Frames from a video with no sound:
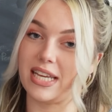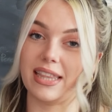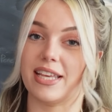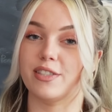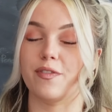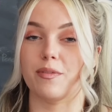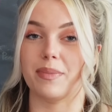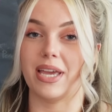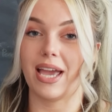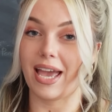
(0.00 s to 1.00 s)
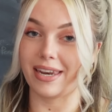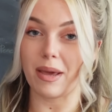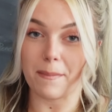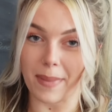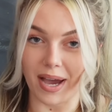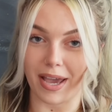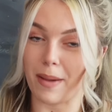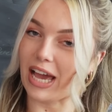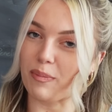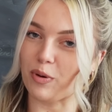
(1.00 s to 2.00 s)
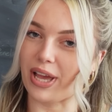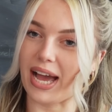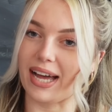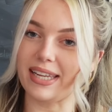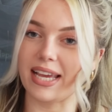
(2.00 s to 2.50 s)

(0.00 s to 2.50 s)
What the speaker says: at least for me in my cowboy hat,